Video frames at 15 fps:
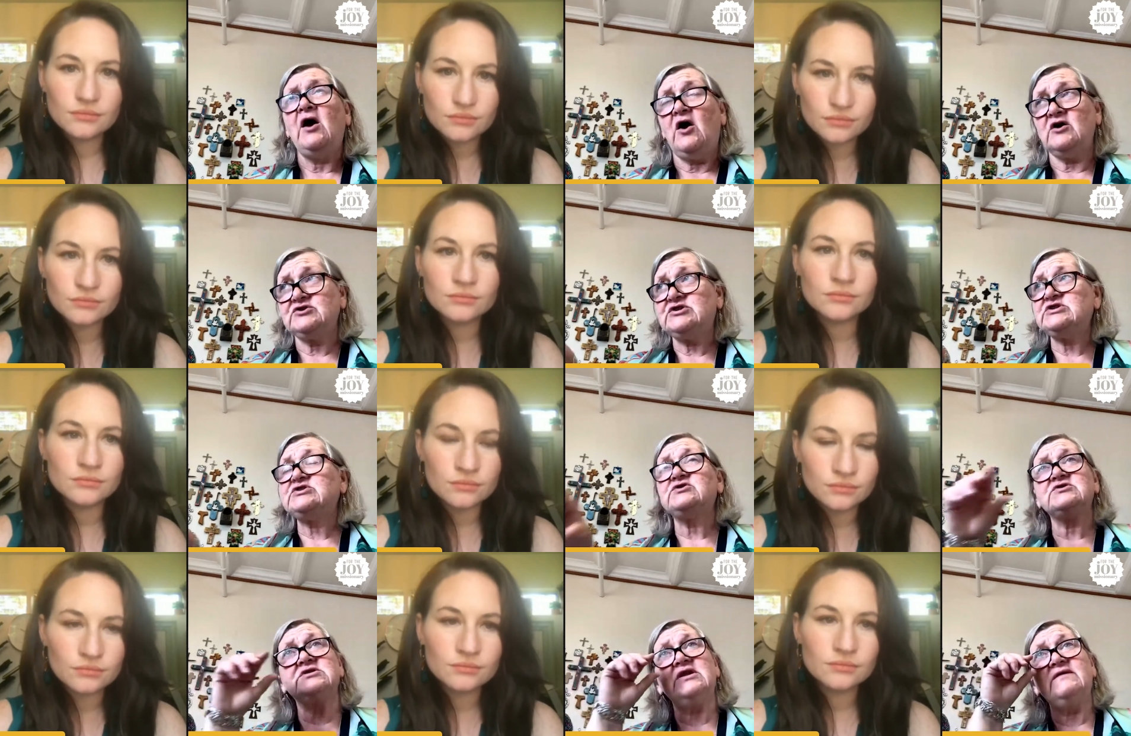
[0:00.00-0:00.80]
Speaker 1: Our mm-hmm.
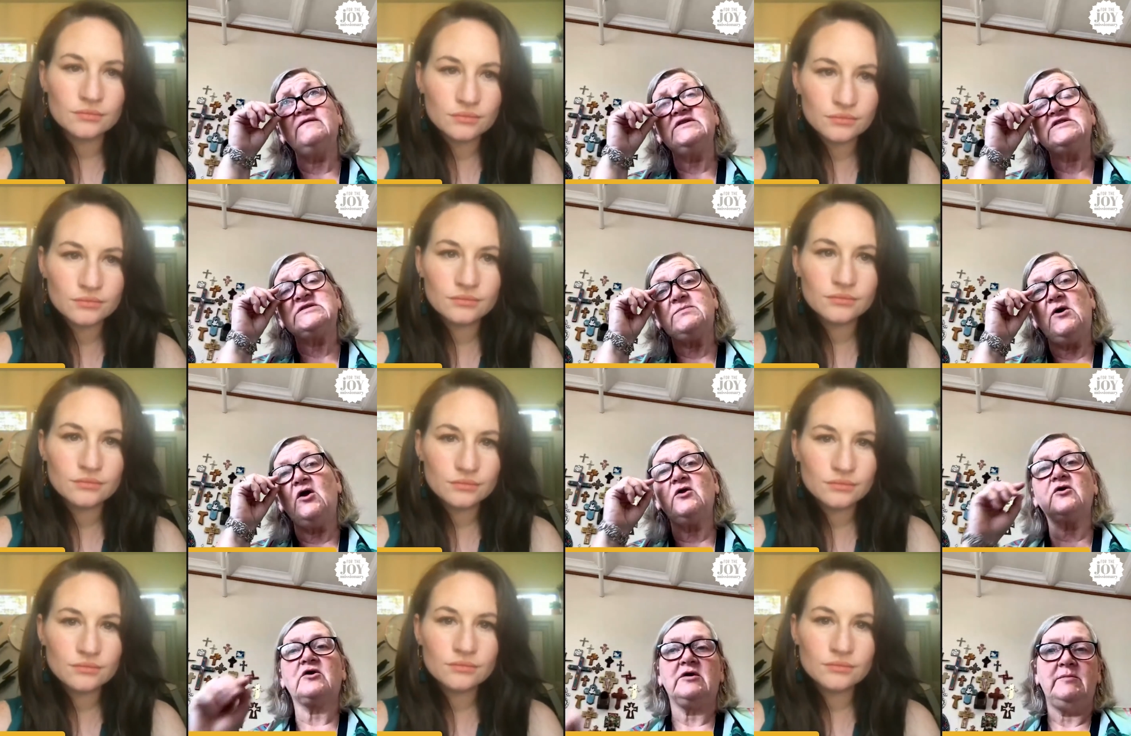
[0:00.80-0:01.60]
sisters live in
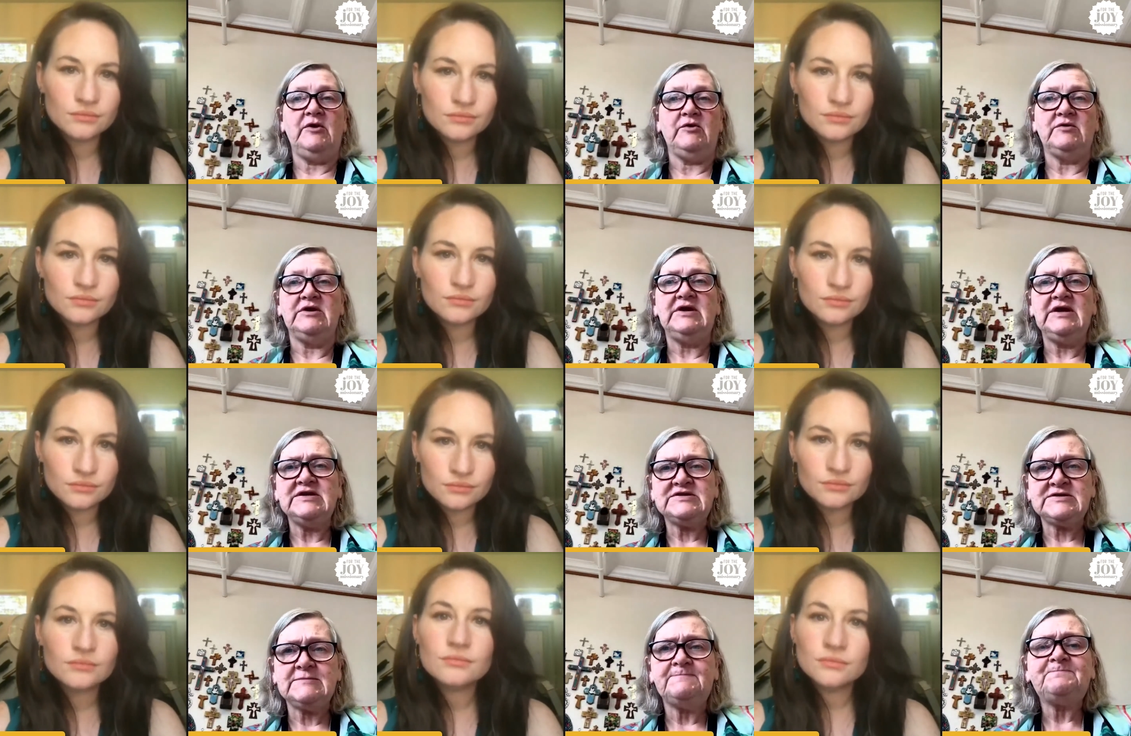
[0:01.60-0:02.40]
smaller
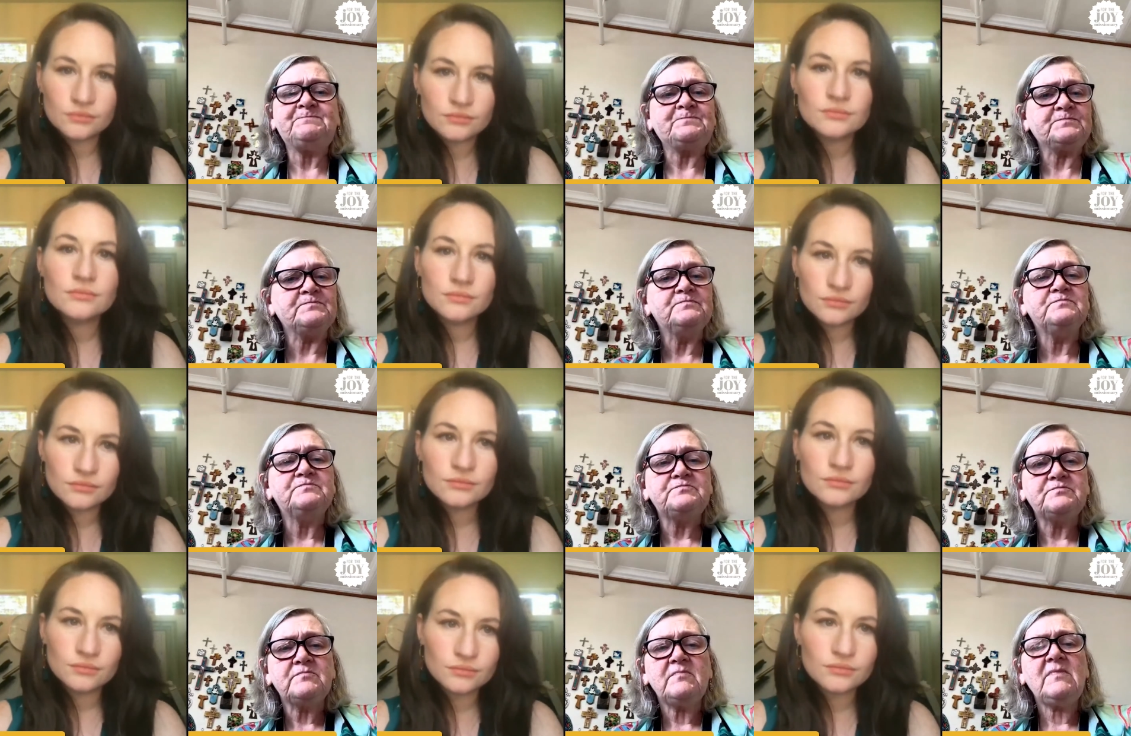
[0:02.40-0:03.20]
communities
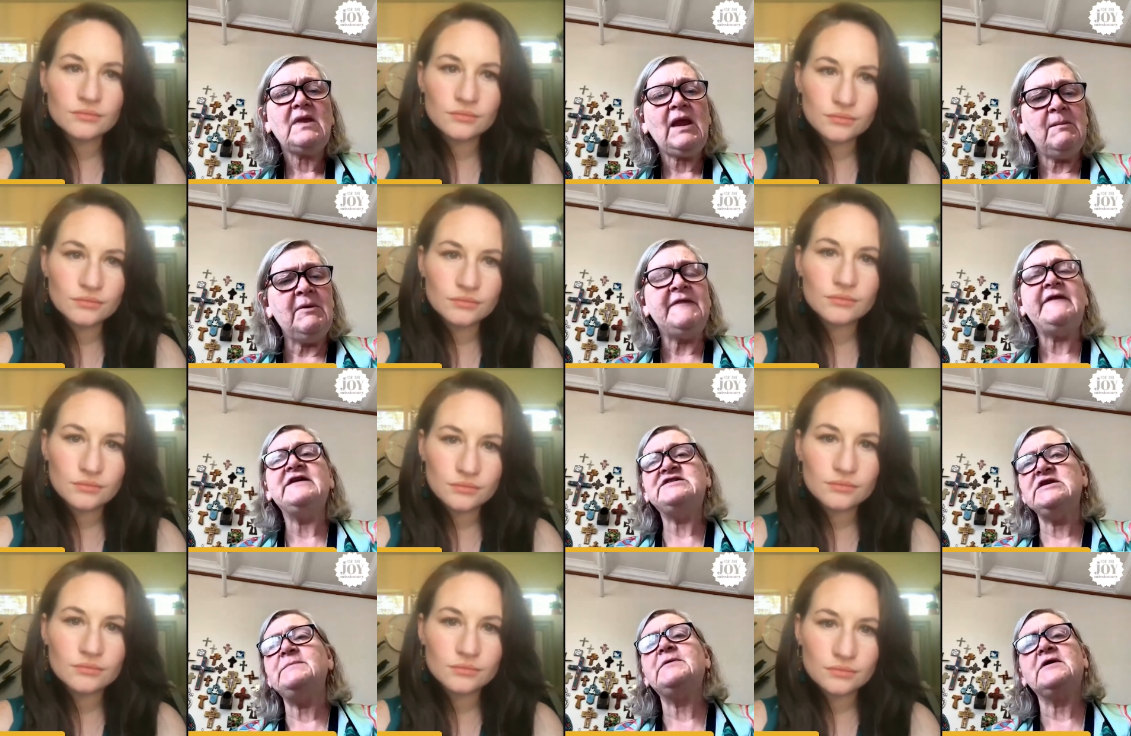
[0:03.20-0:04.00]
but they
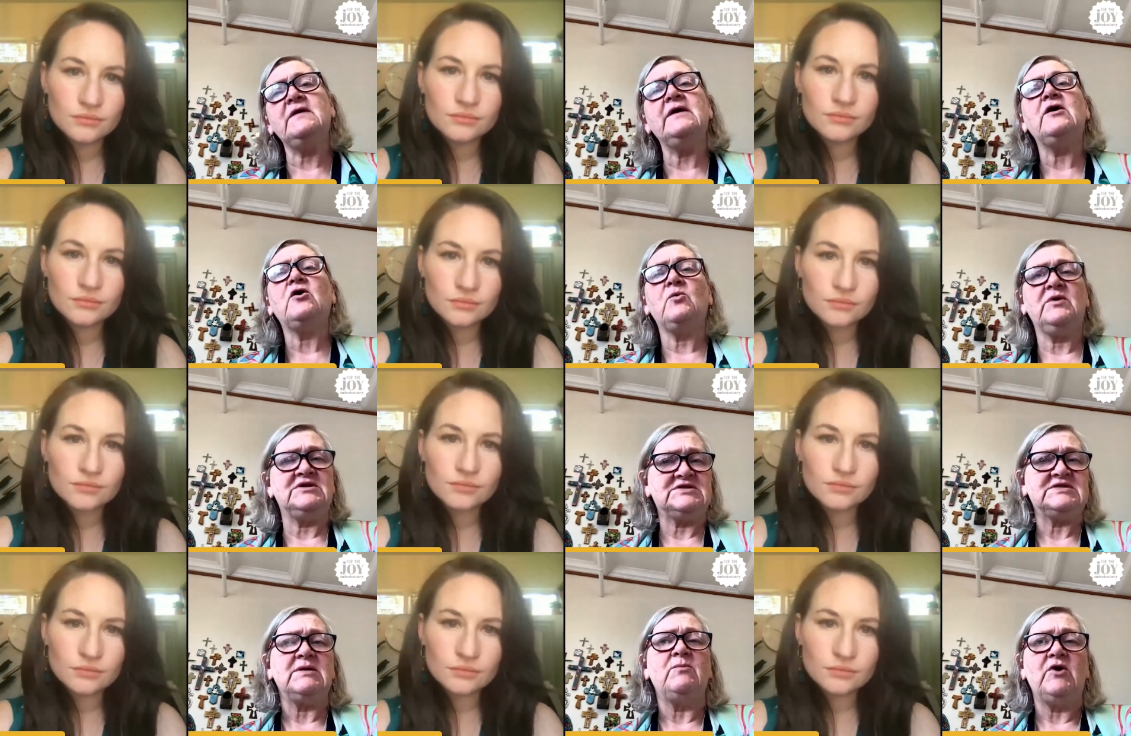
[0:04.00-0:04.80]
typically are
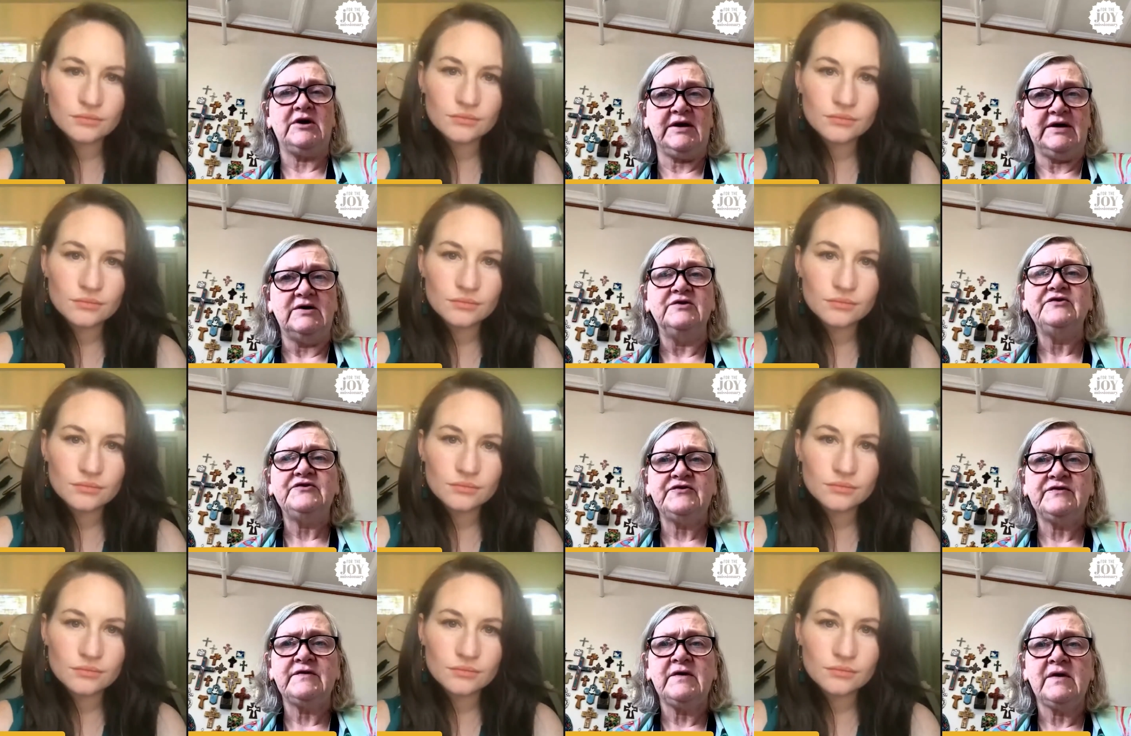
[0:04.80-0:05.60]
with someone
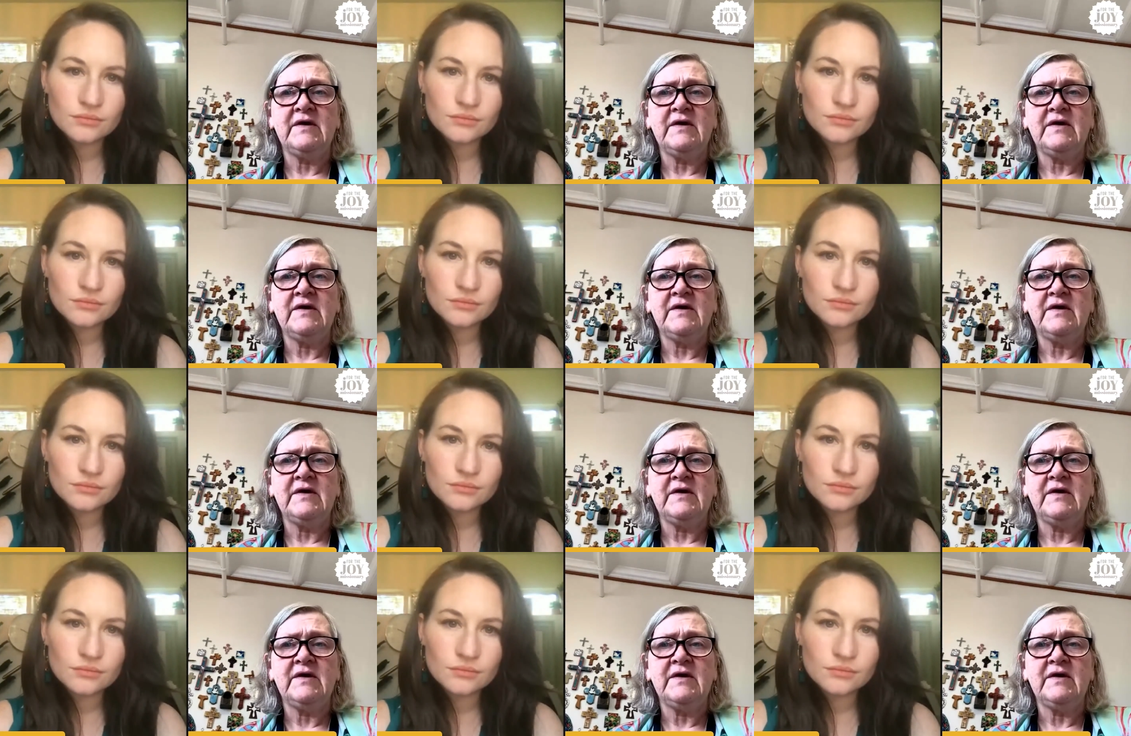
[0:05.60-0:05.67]
else.